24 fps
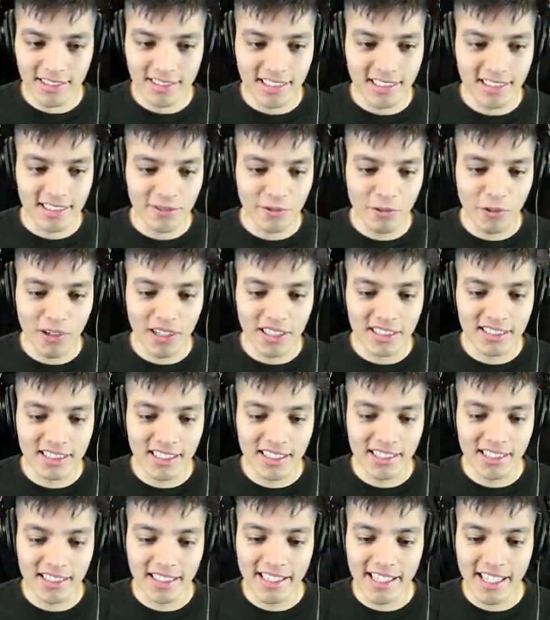This is worse
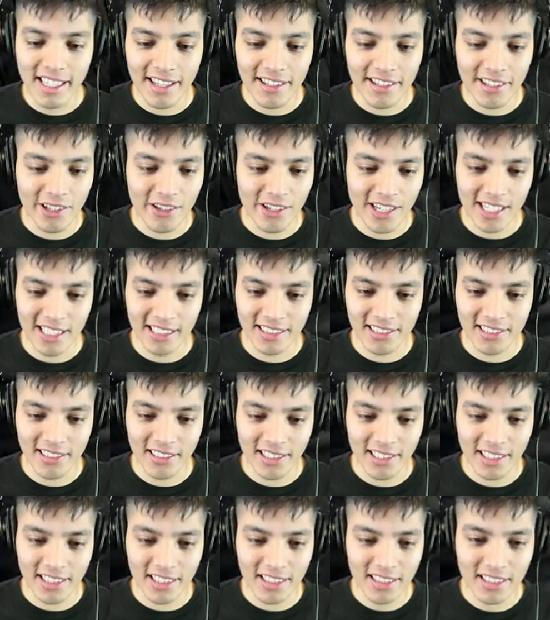than the other Granny's
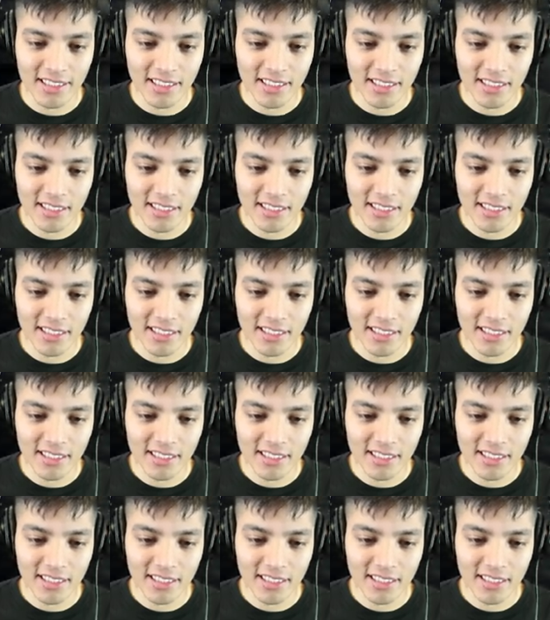car.